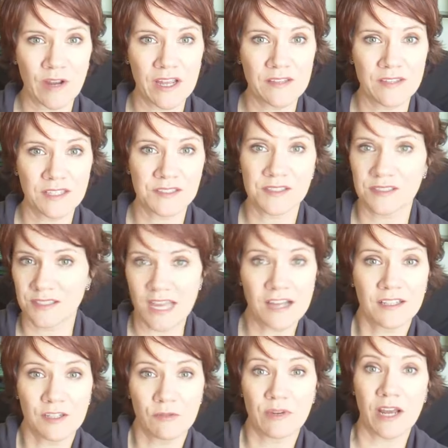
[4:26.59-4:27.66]
right that's
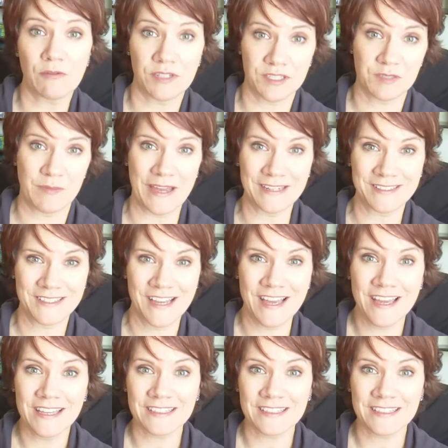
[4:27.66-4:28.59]
exactly what i would expect